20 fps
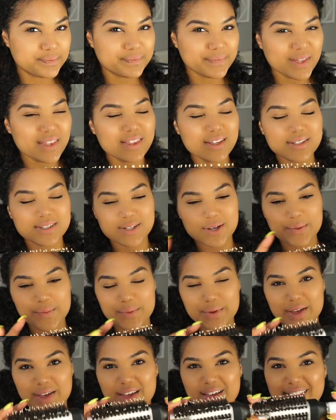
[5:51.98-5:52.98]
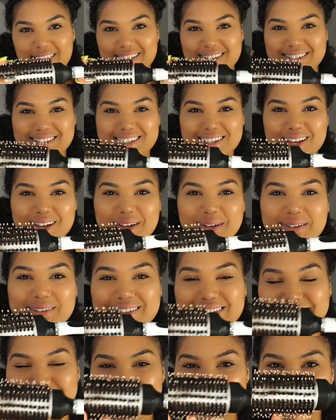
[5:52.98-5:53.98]
I think so. These
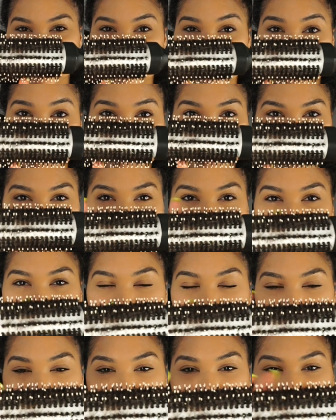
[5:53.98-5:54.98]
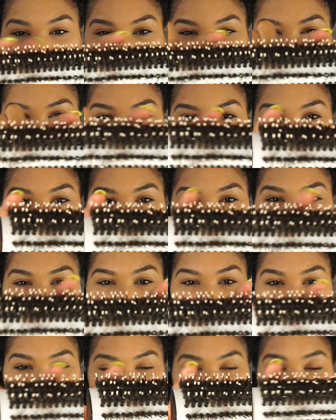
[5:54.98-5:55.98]
longer bristles in it
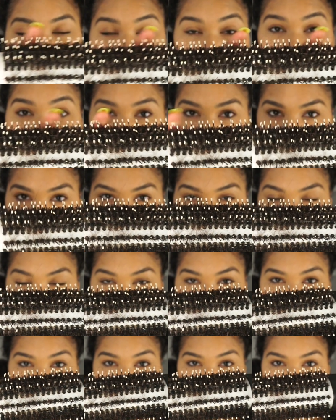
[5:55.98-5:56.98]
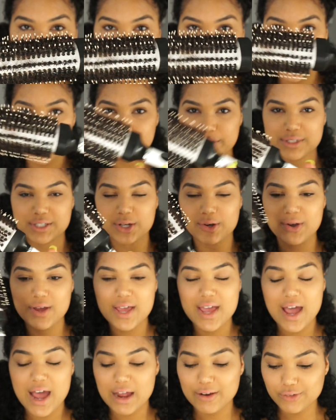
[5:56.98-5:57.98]
to detangle your hair at the same time. So
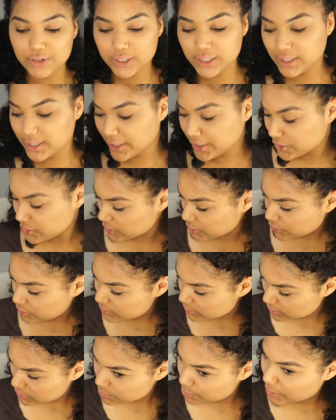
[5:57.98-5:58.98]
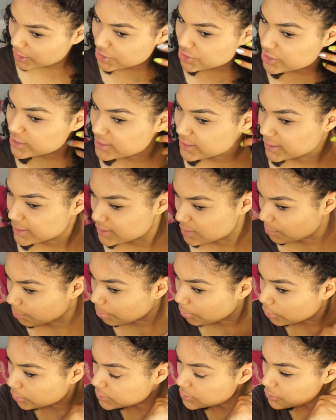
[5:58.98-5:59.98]
I really like to use this brush because it
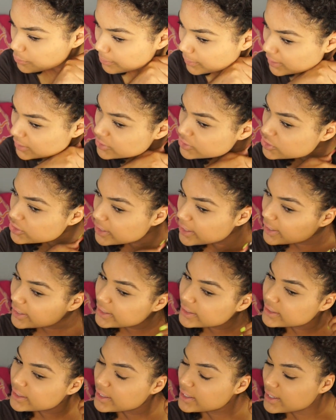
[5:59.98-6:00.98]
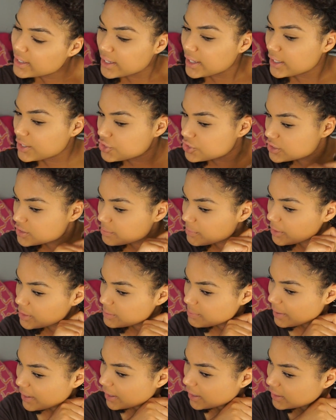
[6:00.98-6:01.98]
doesn't pull too much and it just
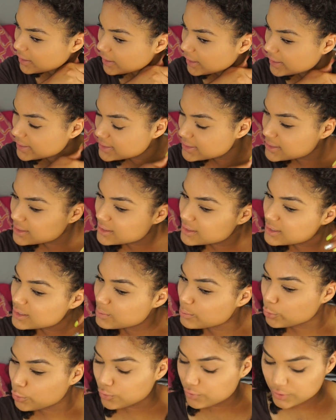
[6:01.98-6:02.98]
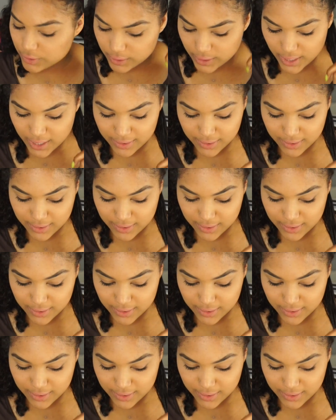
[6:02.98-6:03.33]
makes my hair nice and smooth.